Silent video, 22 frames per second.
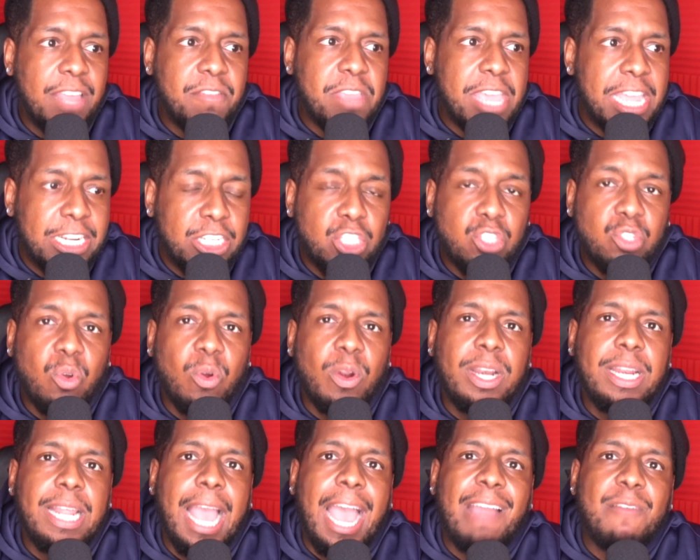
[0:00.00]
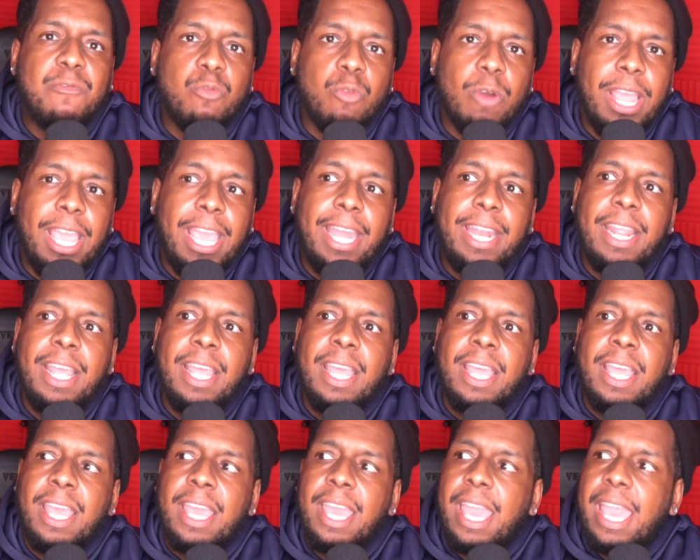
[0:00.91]
Any story I've read,
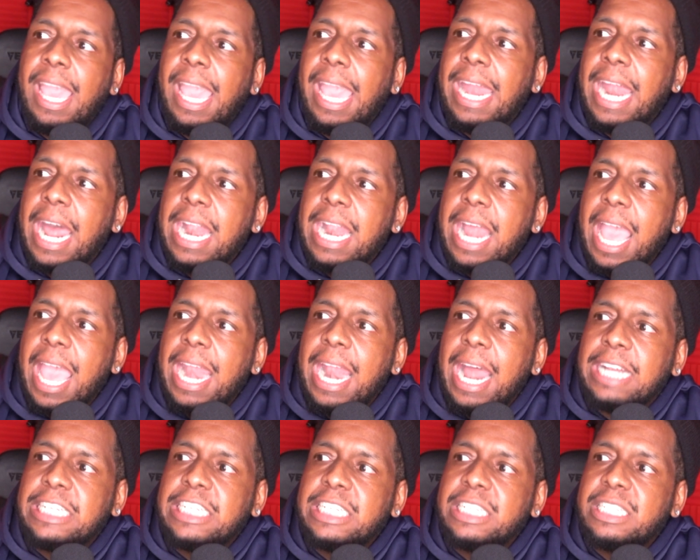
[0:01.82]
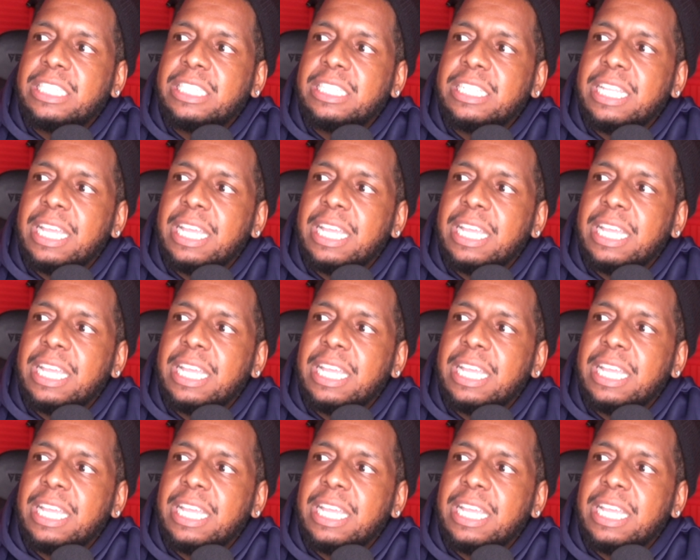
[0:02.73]
and I just